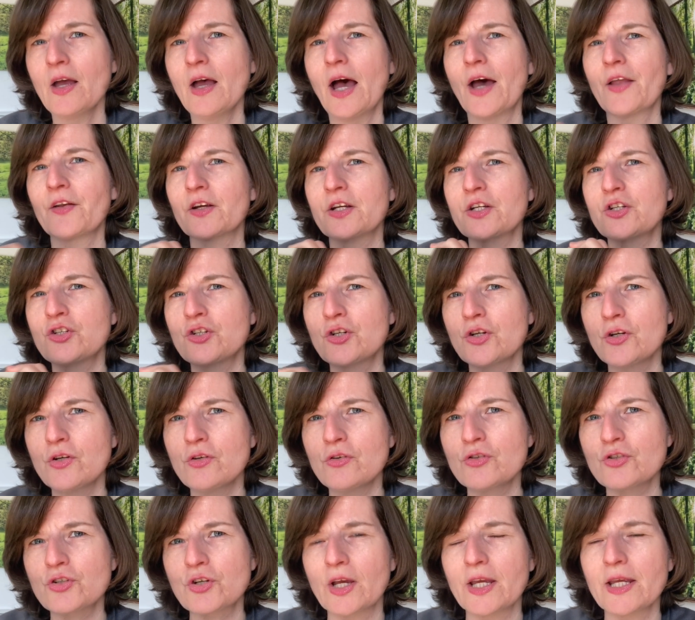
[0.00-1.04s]
And I choose
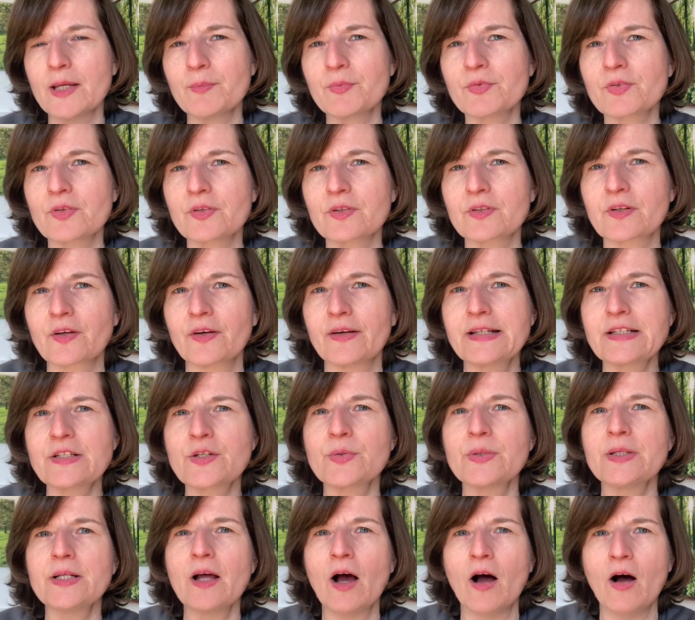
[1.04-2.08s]
shapes that are going
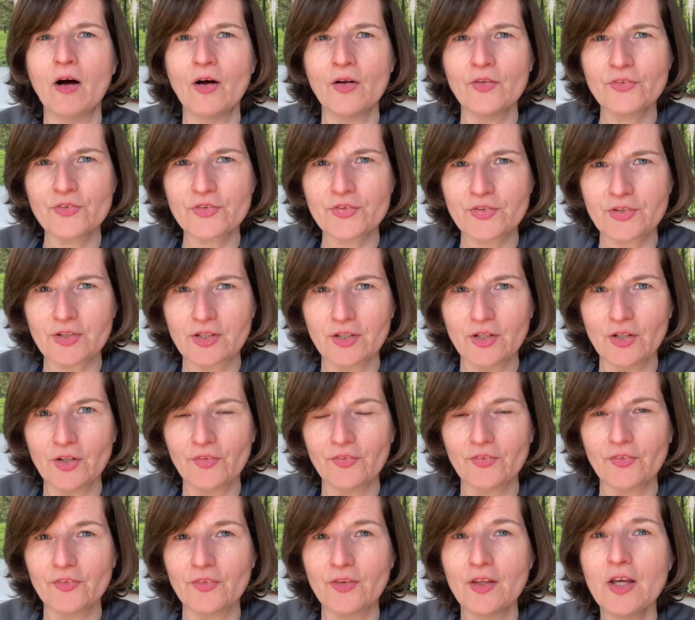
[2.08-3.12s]
to enhance the
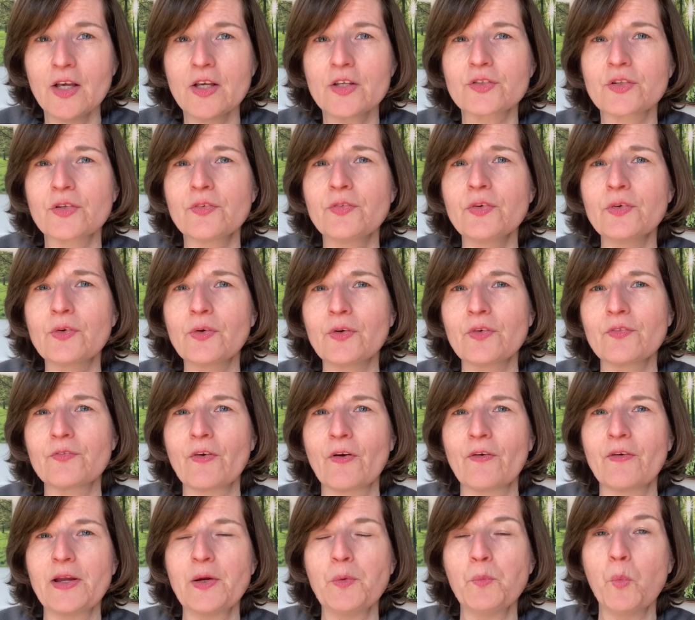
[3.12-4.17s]
garden. So if you've got a
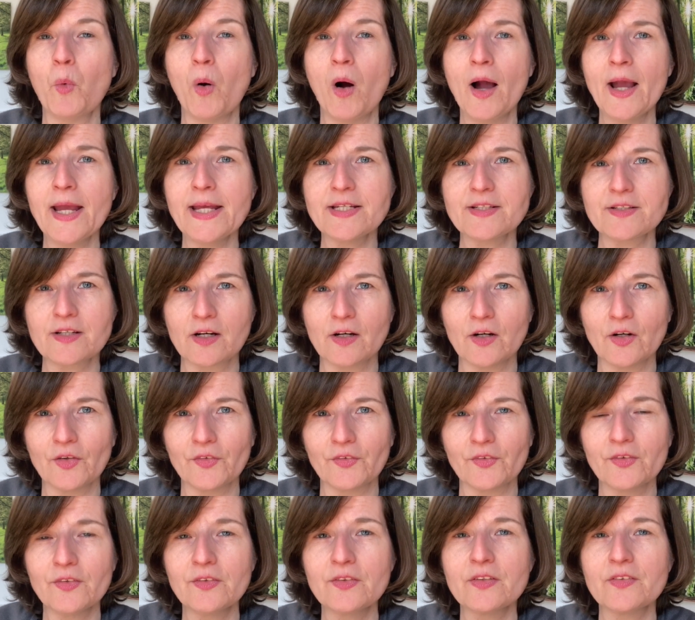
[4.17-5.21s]
very wide
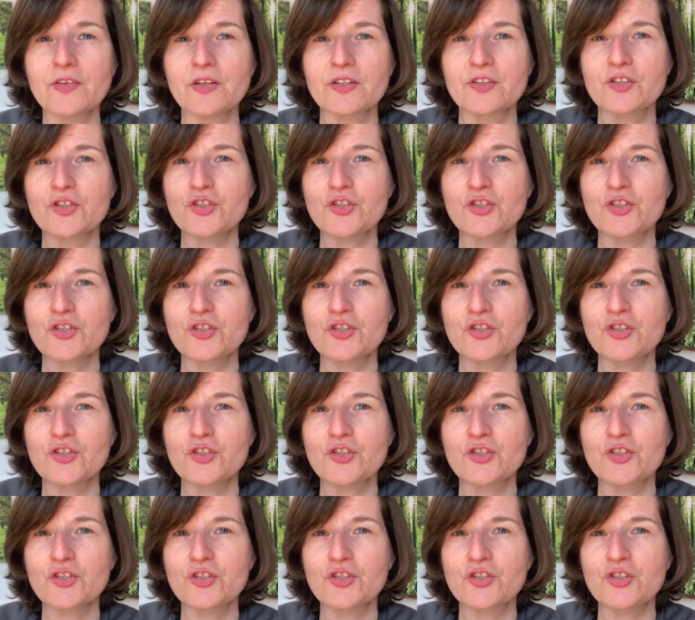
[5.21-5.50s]
garden that's